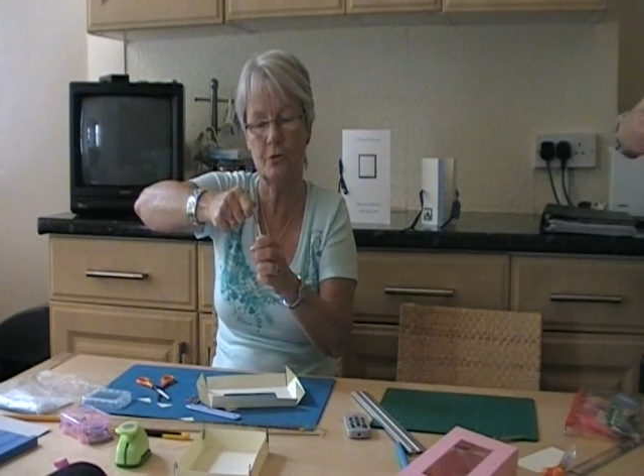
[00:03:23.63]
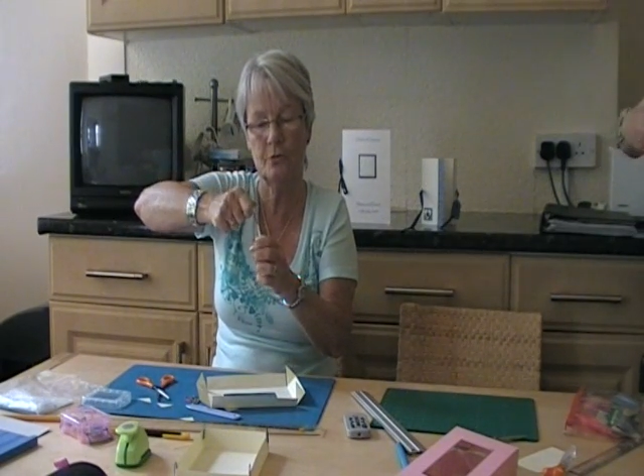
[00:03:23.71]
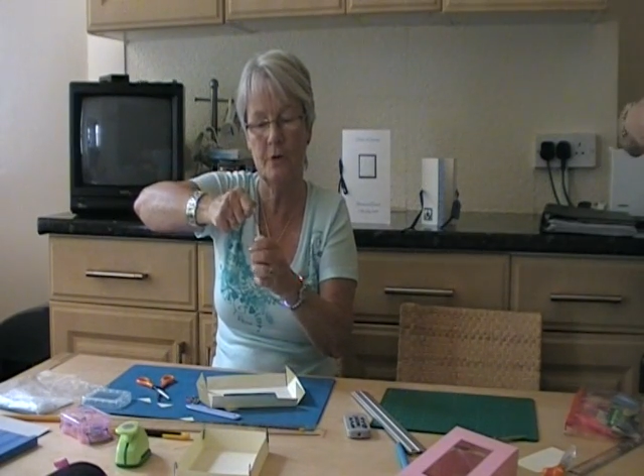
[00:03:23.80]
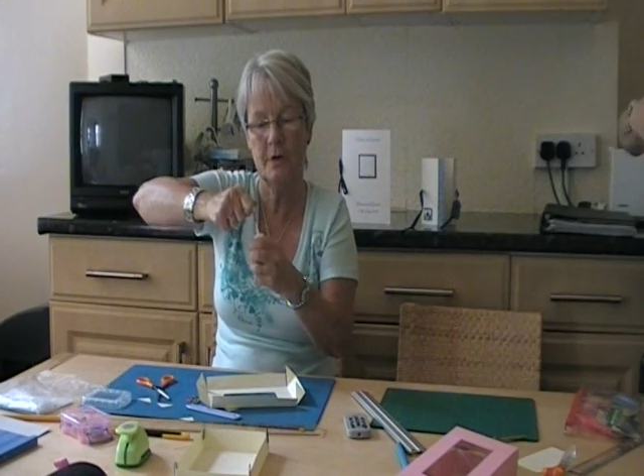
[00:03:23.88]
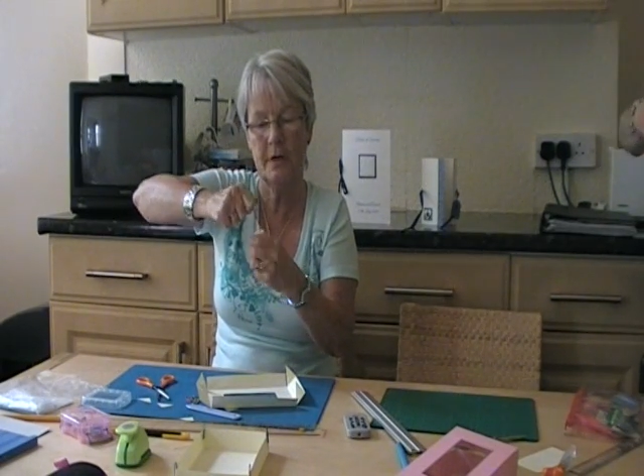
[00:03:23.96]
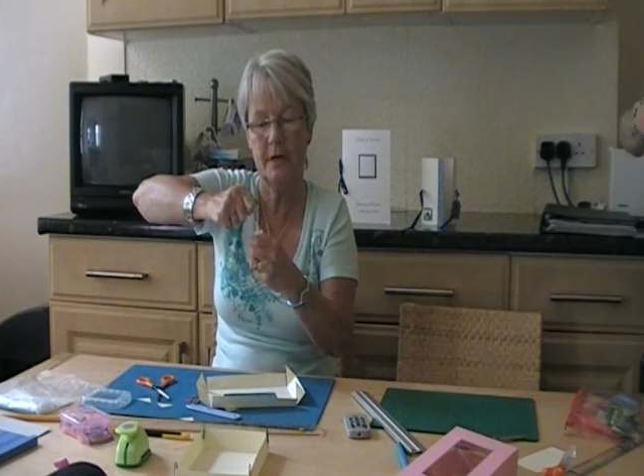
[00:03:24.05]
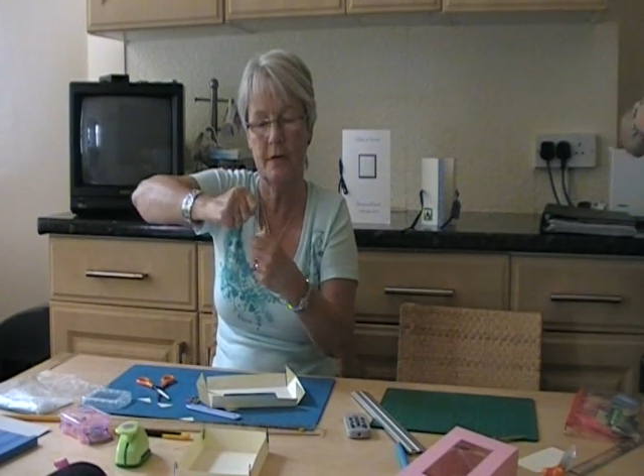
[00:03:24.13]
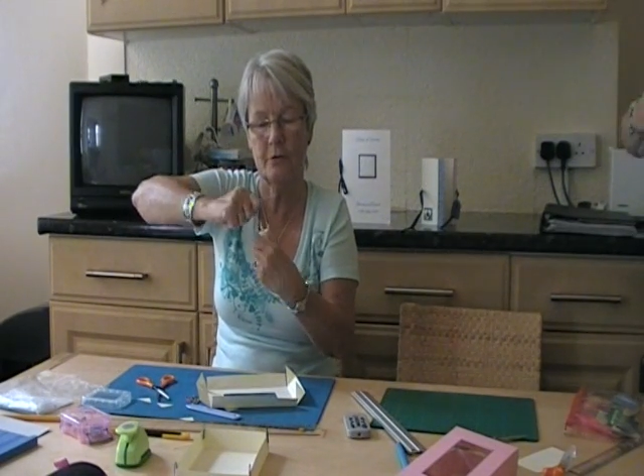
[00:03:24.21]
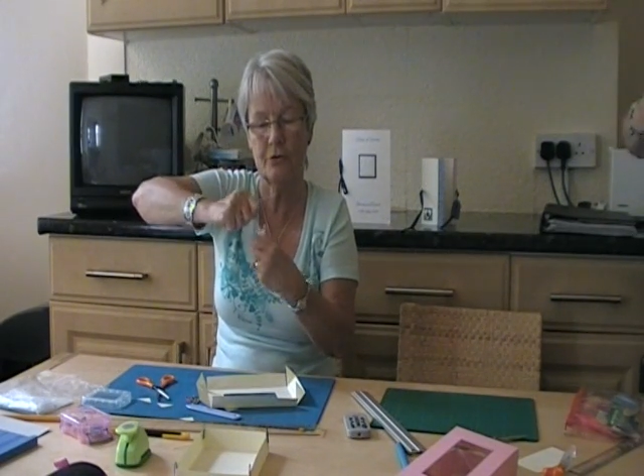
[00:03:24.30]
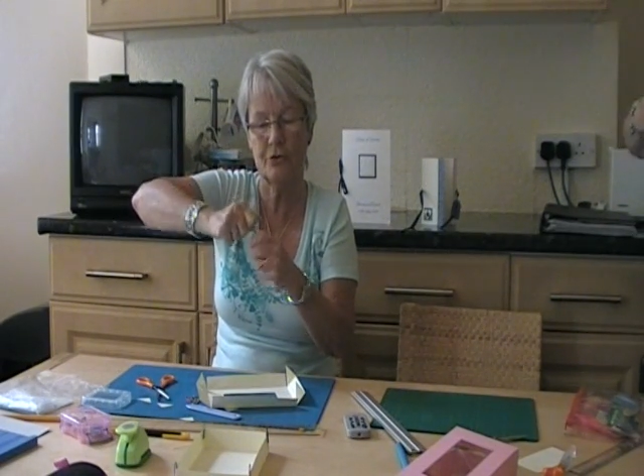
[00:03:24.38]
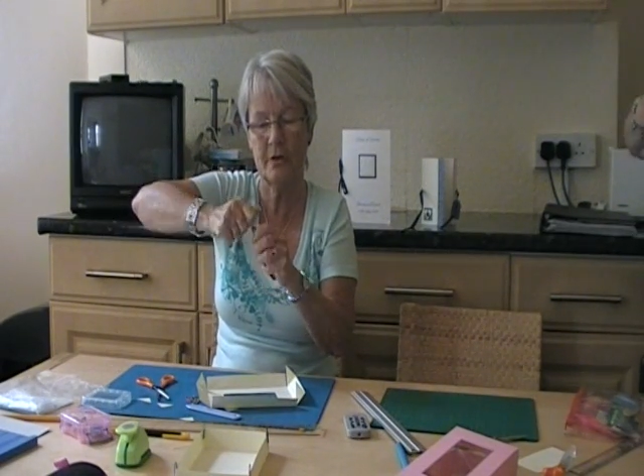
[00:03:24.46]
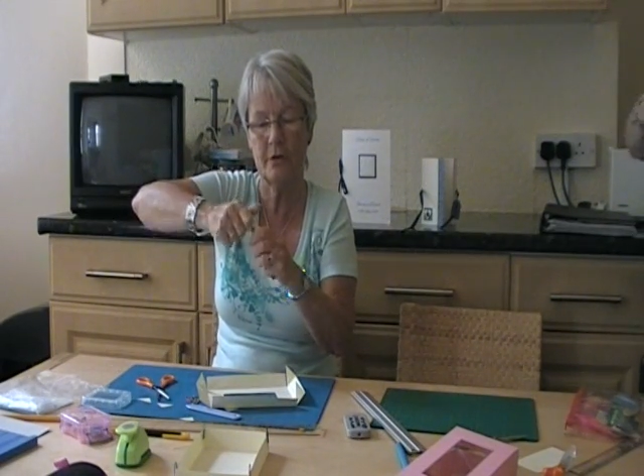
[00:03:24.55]
it
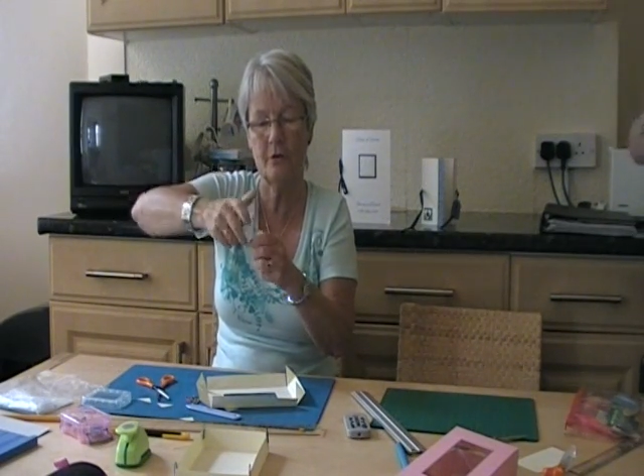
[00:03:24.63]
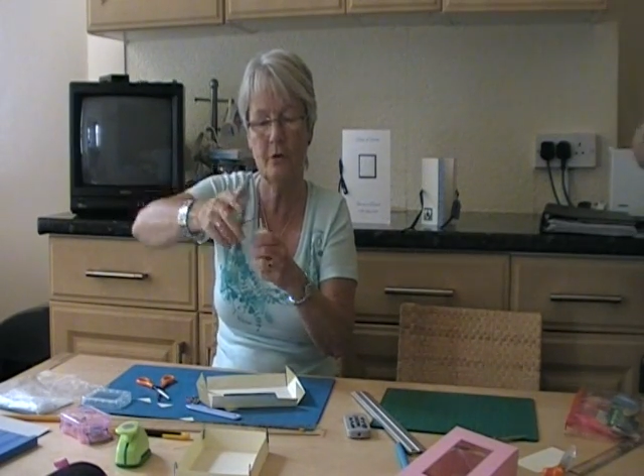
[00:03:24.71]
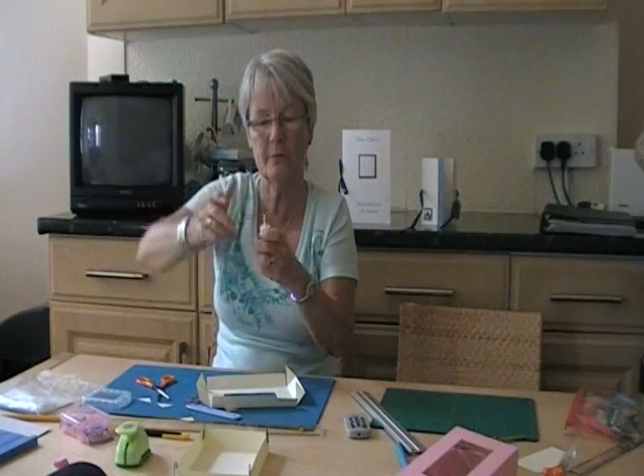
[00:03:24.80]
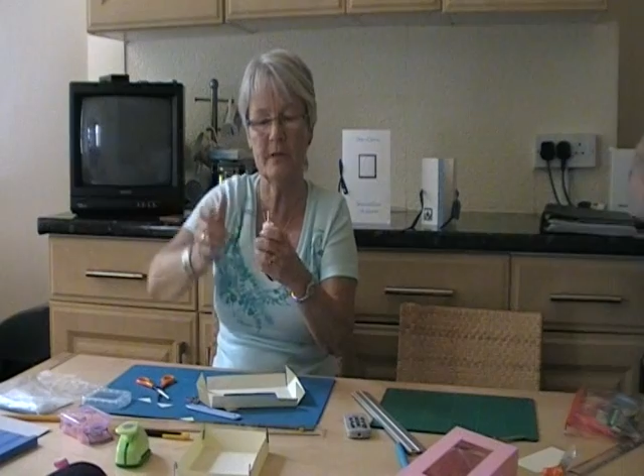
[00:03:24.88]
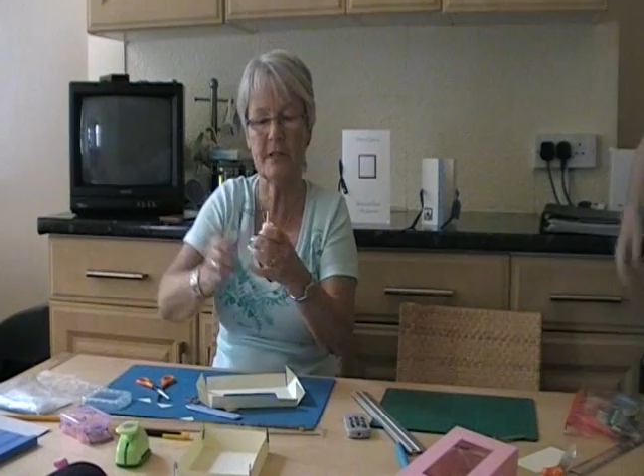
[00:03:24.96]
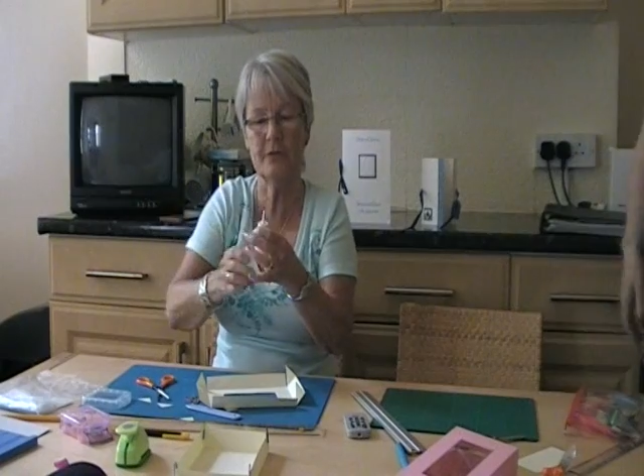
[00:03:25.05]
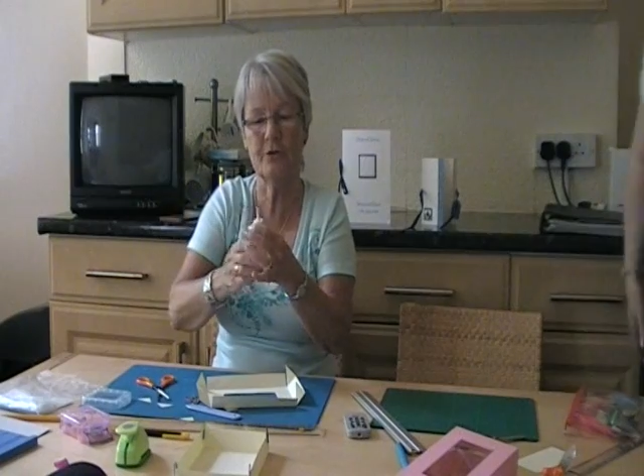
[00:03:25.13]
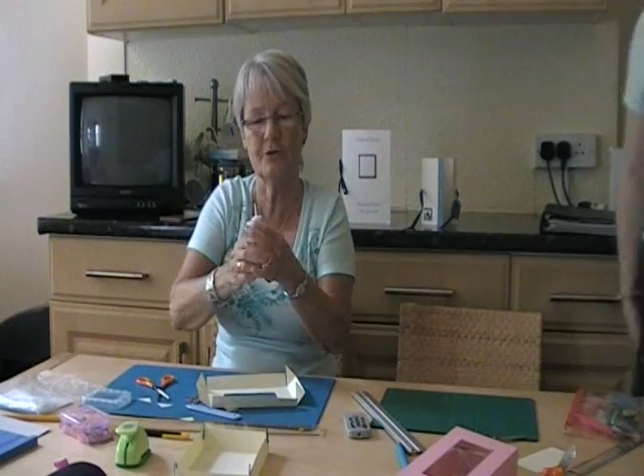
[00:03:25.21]
goes right all the way down